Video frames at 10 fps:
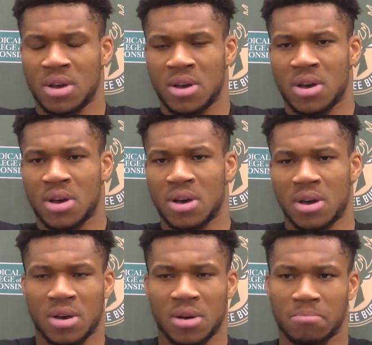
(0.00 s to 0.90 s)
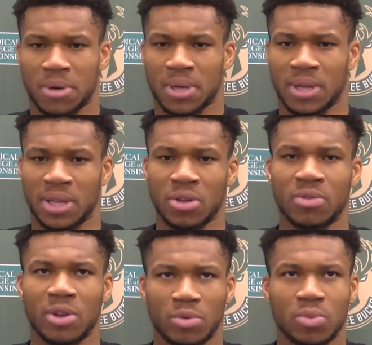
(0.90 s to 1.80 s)
uh, but at the end of
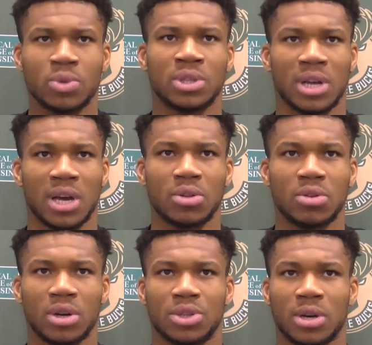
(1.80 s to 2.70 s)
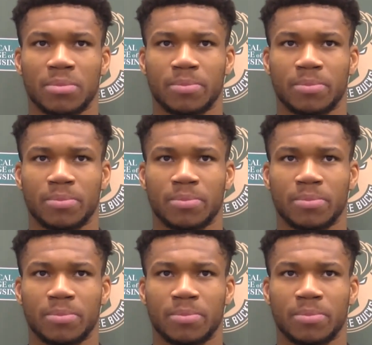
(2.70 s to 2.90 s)
the day, we still got to do our job.